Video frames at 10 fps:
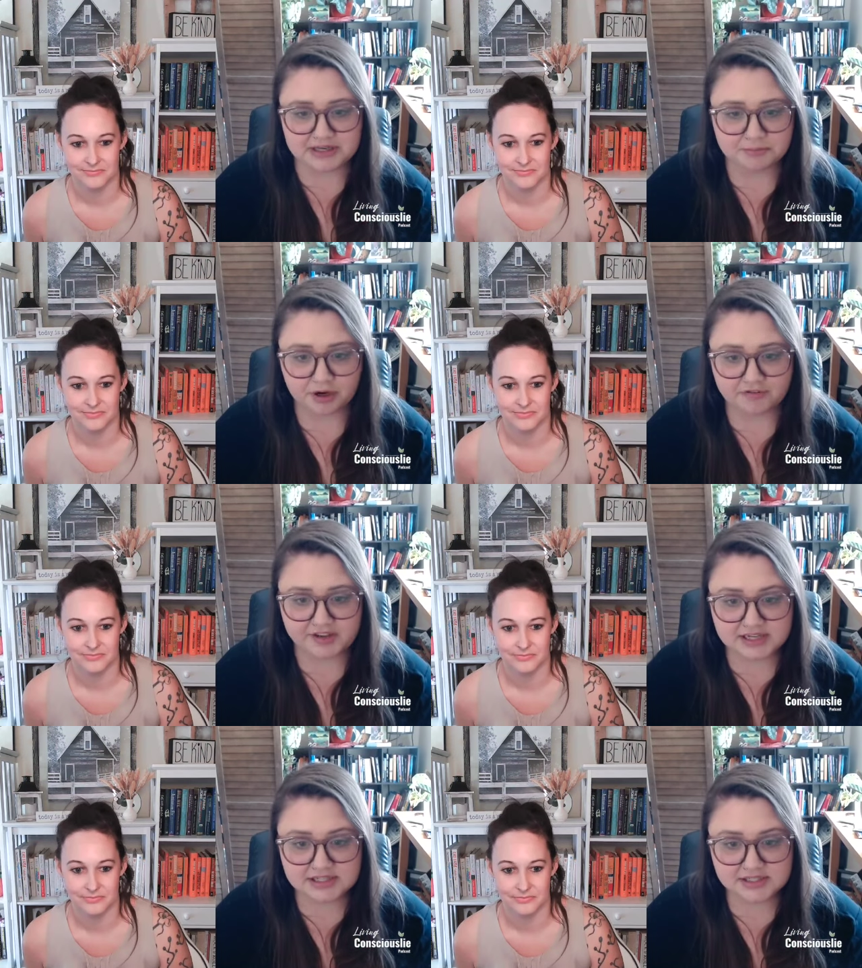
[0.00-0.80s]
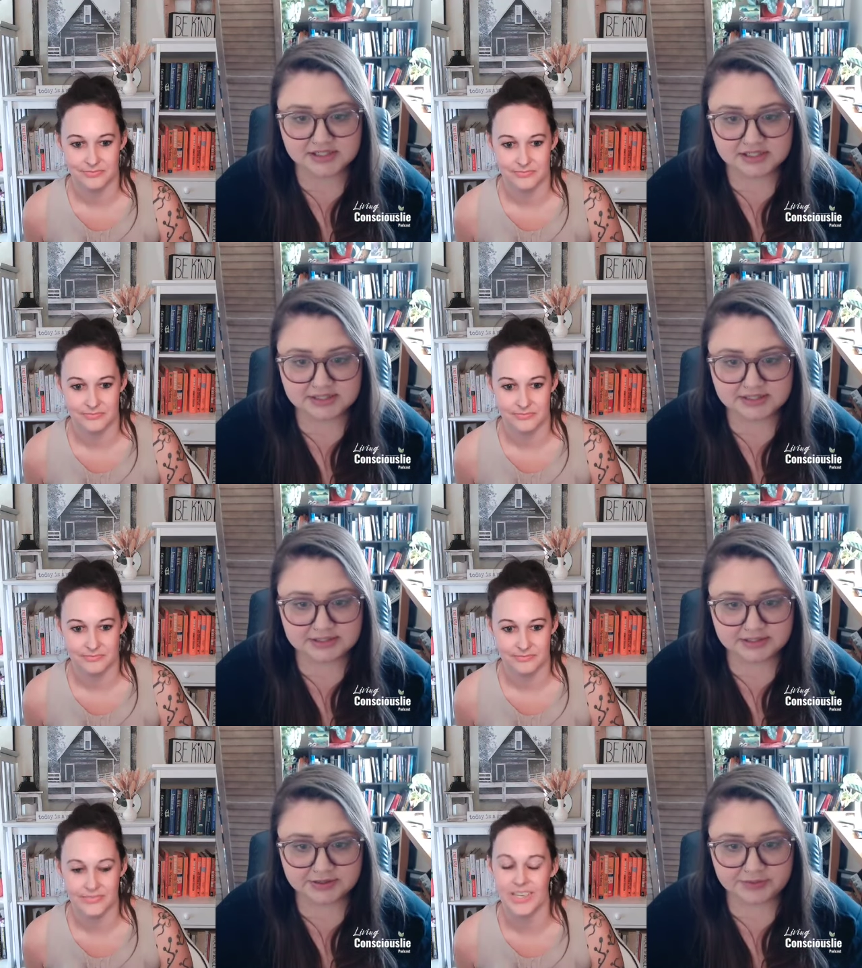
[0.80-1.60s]
Speaker 1: to be imperfect.
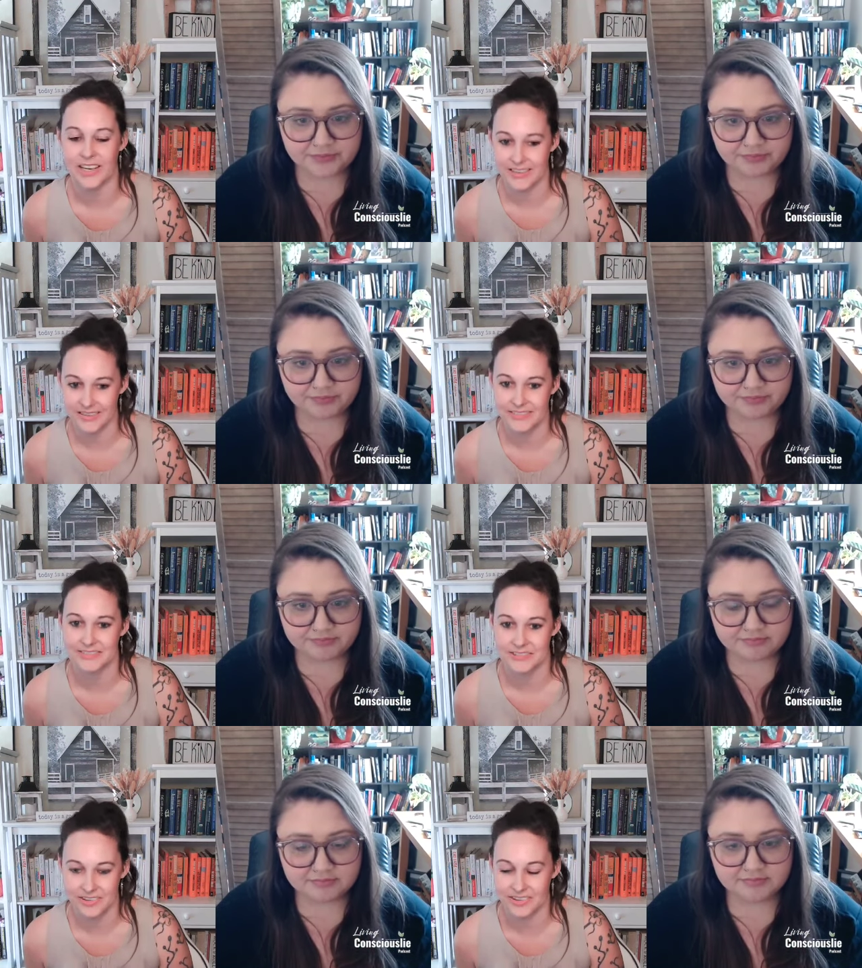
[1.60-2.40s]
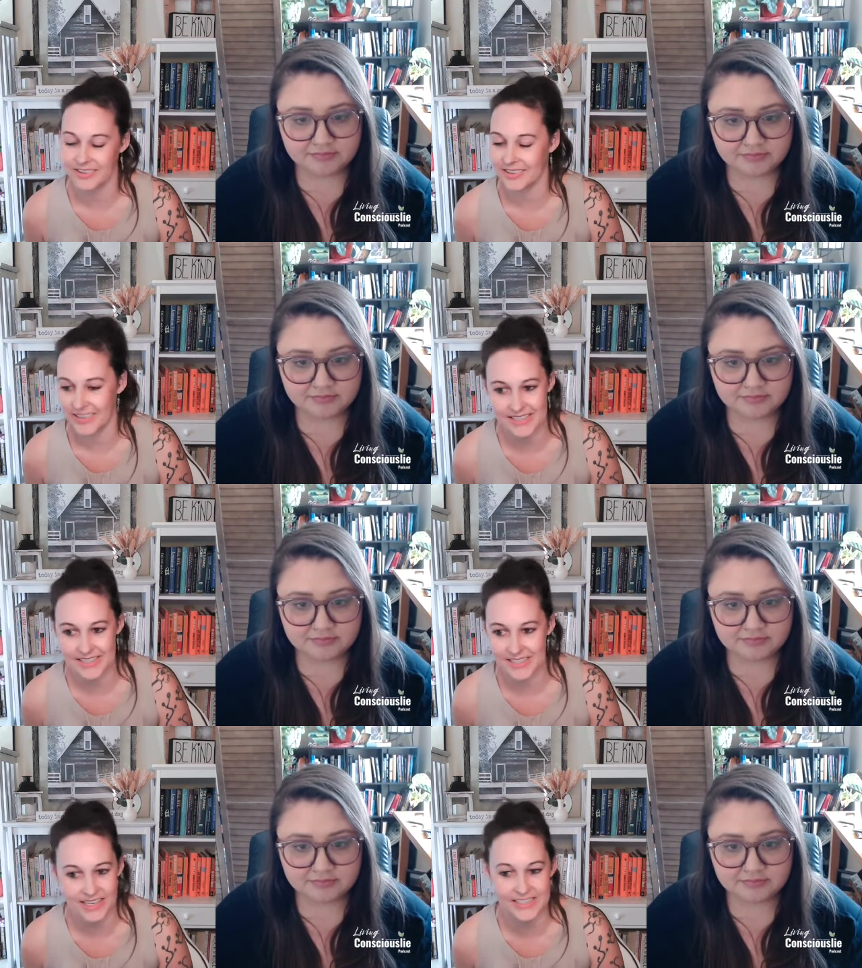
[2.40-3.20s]
Speaker 2: Yeah. Oh,
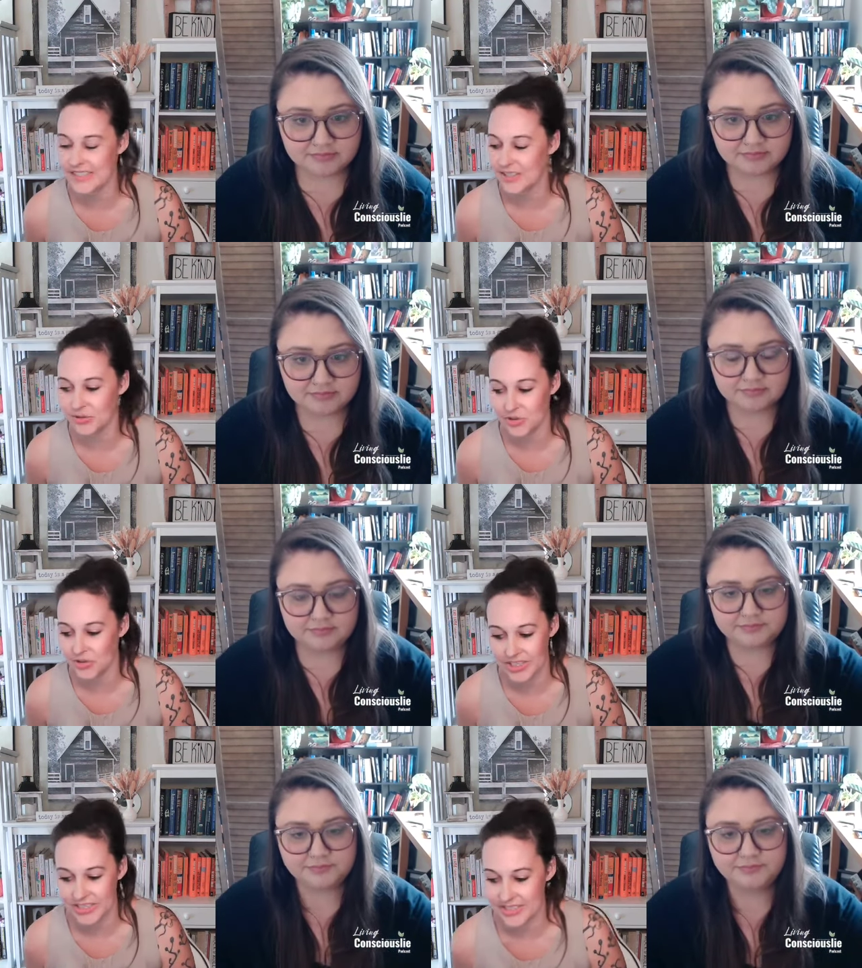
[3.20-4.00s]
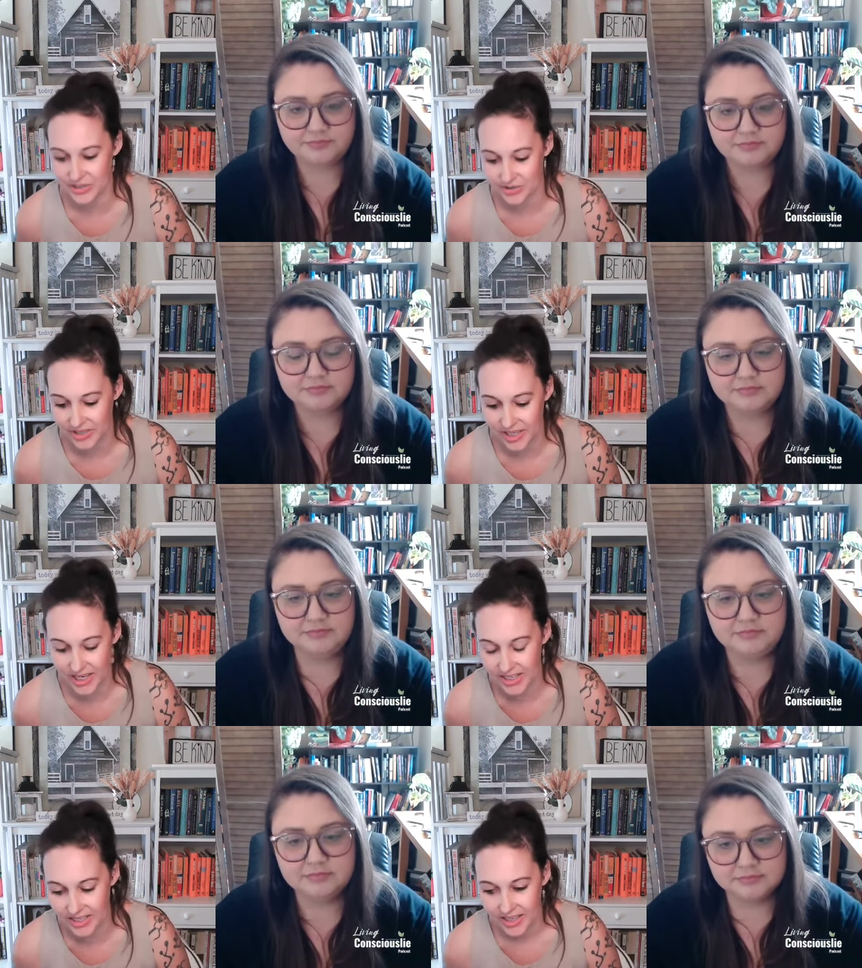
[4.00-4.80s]
I, I so agree too. And,
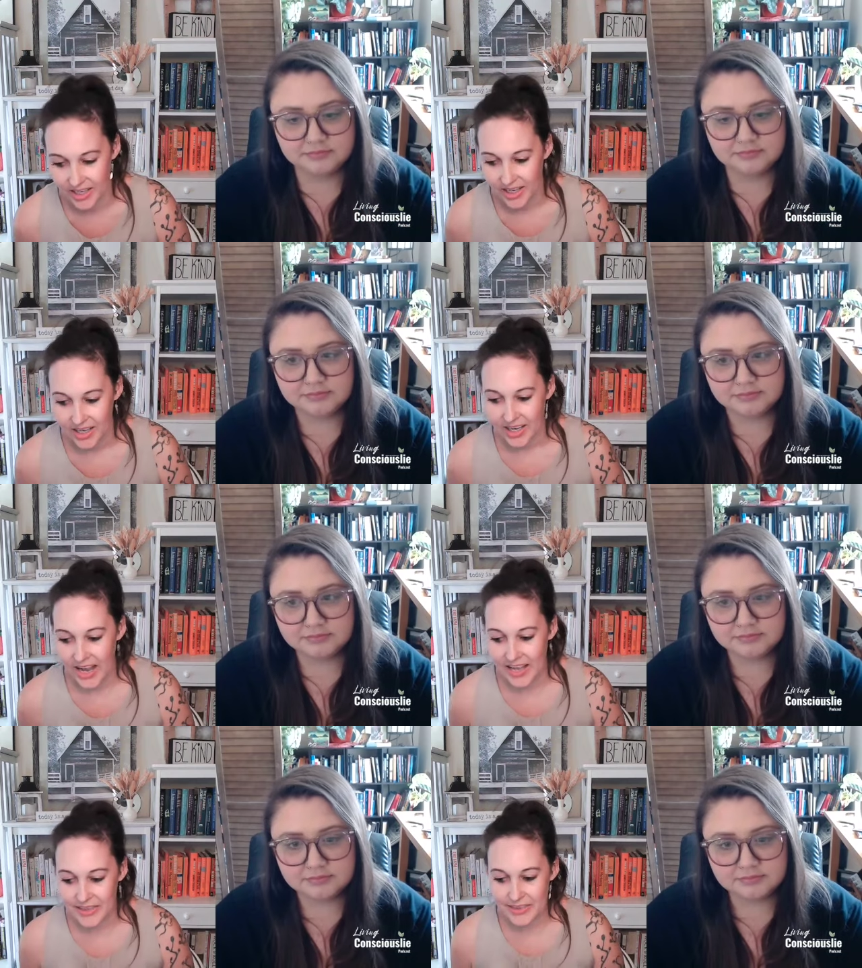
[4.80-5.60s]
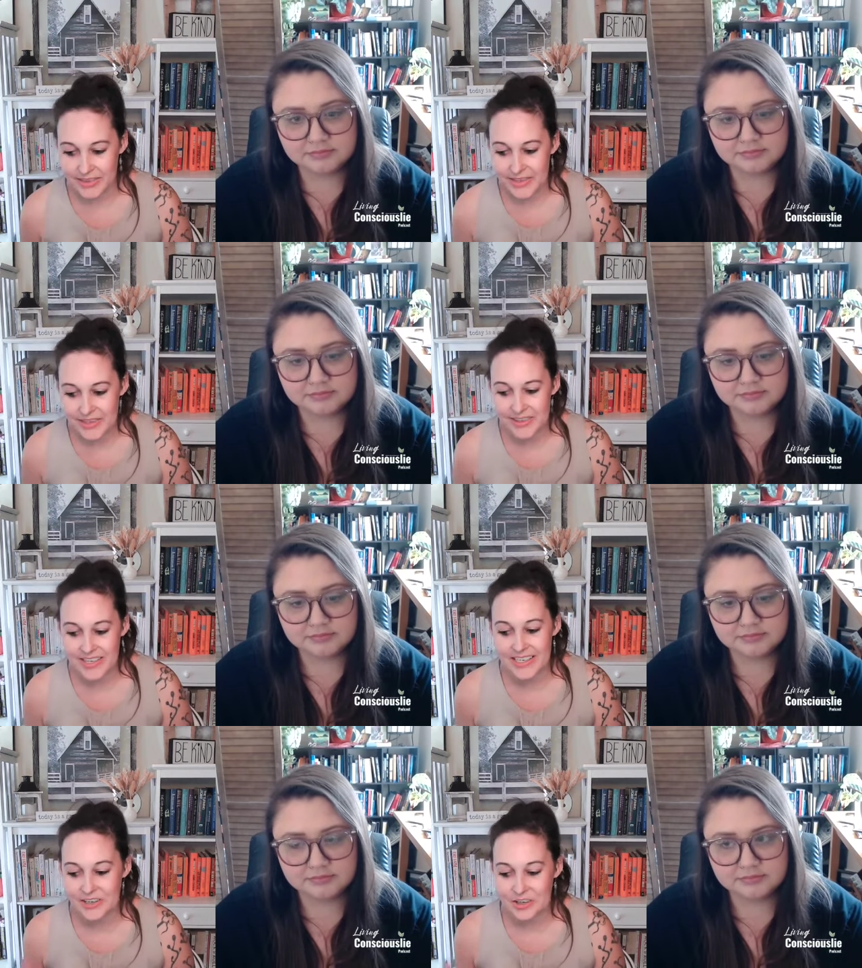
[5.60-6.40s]
and this,
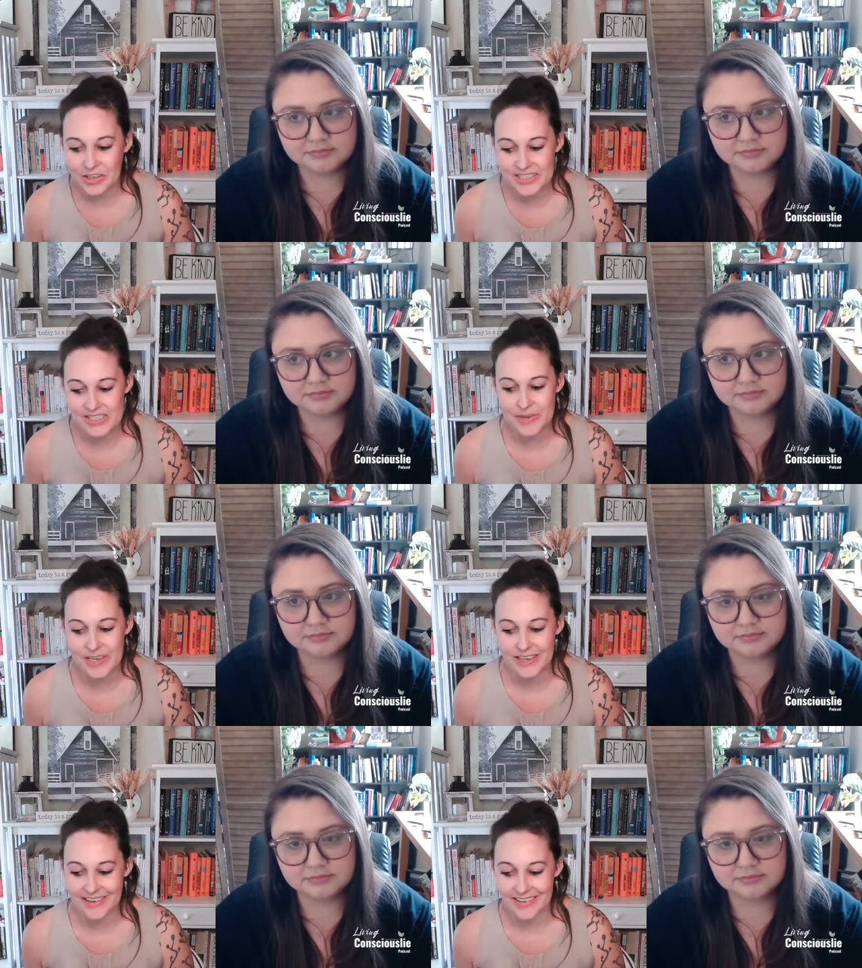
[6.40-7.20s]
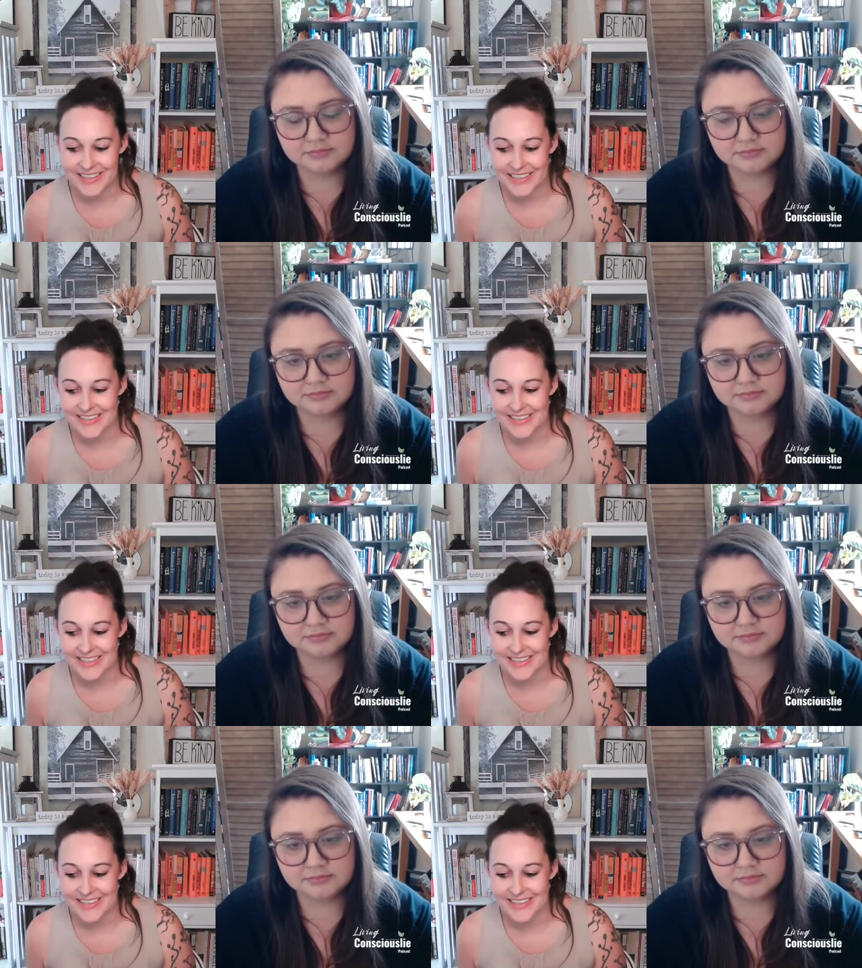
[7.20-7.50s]
it irks me on the